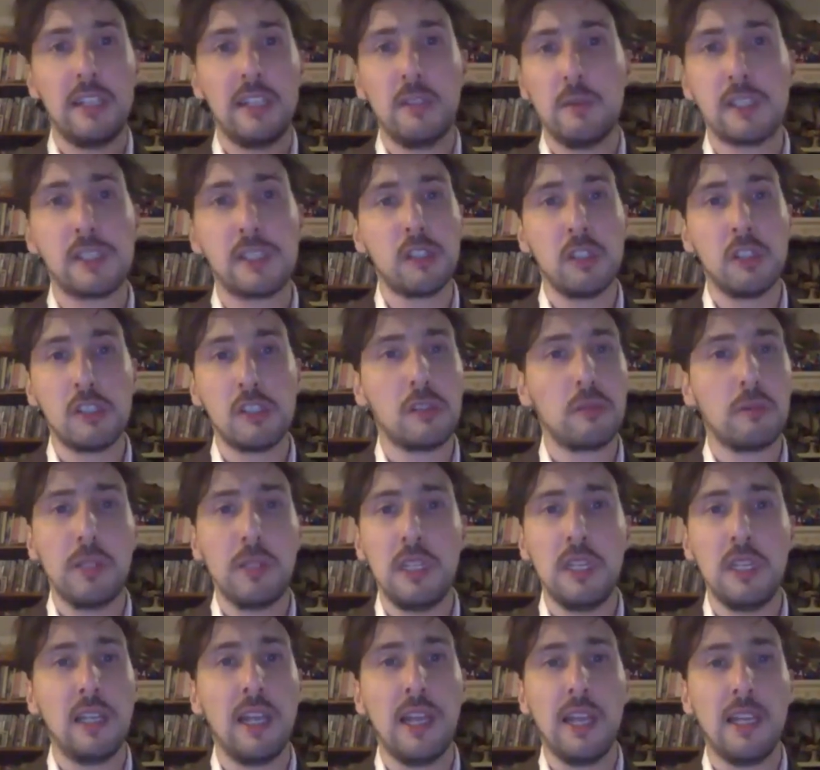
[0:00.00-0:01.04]
It also
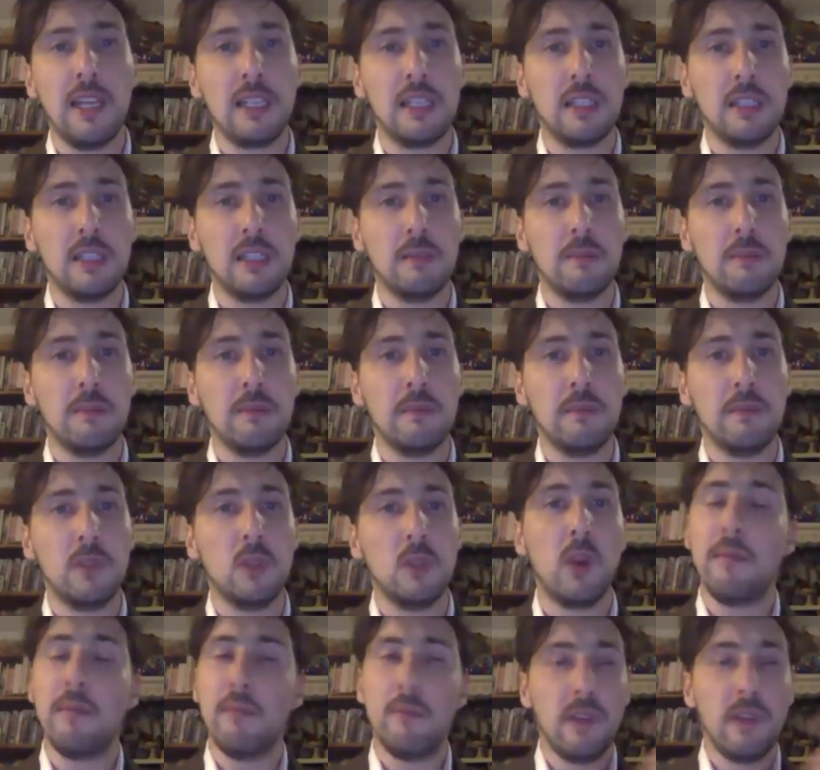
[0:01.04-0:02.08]
really like um, you
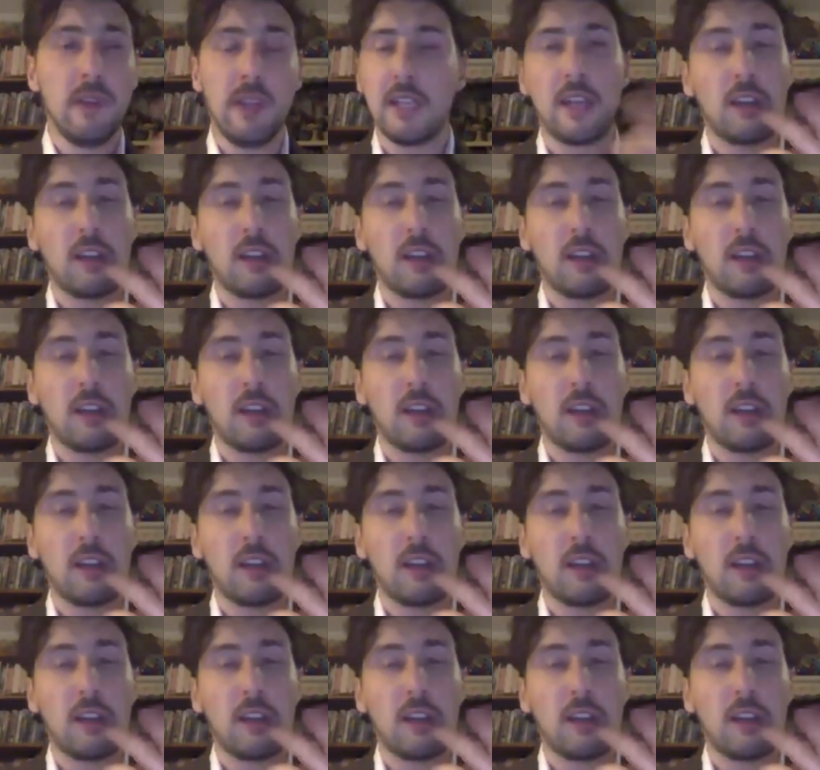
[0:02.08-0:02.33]
have like